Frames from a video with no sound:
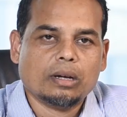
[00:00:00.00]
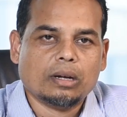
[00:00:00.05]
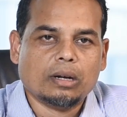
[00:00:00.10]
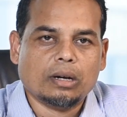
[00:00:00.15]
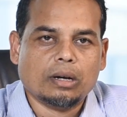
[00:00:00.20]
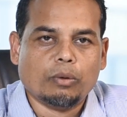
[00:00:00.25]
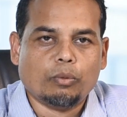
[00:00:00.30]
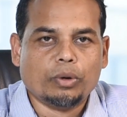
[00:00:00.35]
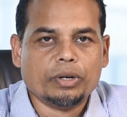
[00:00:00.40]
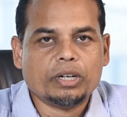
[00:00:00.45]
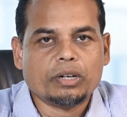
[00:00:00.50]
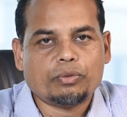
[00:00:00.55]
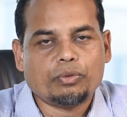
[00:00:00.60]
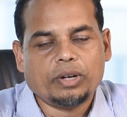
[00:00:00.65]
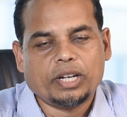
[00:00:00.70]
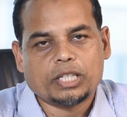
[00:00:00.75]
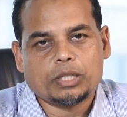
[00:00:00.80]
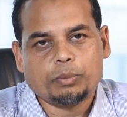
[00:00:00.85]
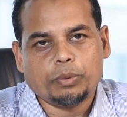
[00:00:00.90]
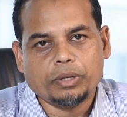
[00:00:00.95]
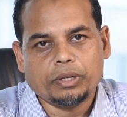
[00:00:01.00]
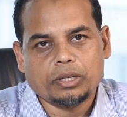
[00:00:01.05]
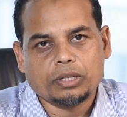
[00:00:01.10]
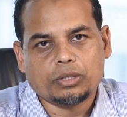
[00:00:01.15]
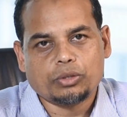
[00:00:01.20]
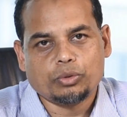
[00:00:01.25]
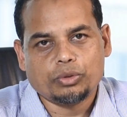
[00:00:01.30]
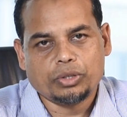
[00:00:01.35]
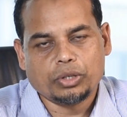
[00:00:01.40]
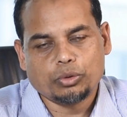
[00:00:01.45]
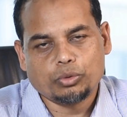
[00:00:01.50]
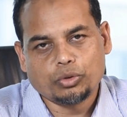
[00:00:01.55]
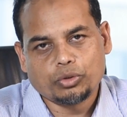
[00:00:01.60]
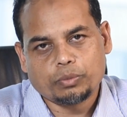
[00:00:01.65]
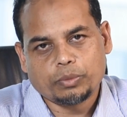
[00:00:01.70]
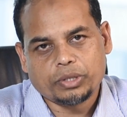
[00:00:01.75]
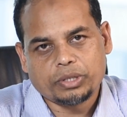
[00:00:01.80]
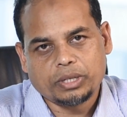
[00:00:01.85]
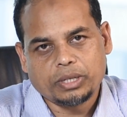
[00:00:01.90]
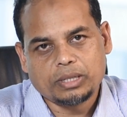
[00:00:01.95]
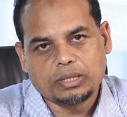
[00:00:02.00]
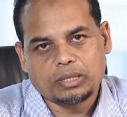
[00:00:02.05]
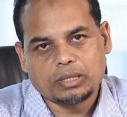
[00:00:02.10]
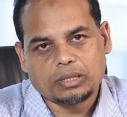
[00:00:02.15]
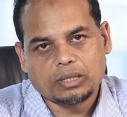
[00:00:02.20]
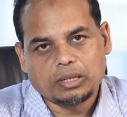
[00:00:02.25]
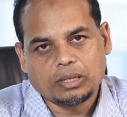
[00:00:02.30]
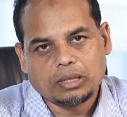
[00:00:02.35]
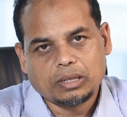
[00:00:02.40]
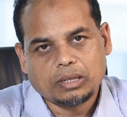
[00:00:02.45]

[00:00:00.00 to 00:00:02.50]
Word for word: a wonderful experience using those machines